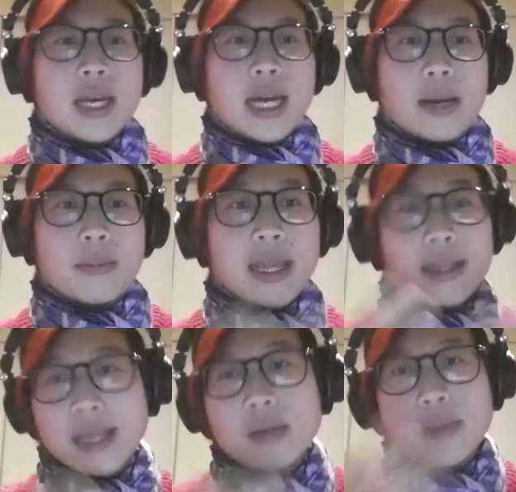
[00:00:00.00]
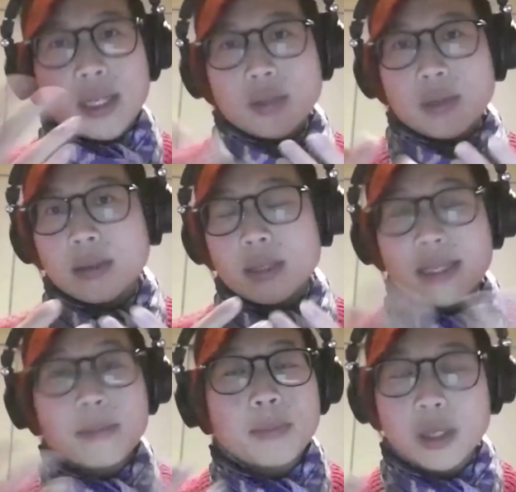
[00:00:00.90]
And then we do a
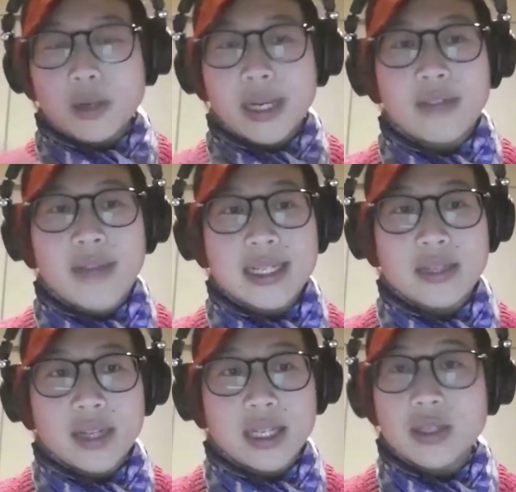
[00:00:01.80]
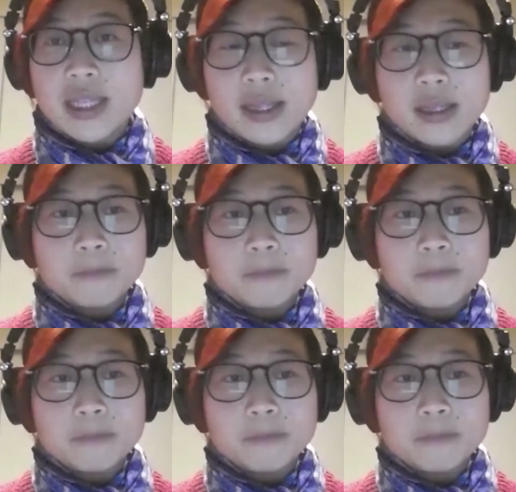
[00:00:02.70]
simple creative activity together.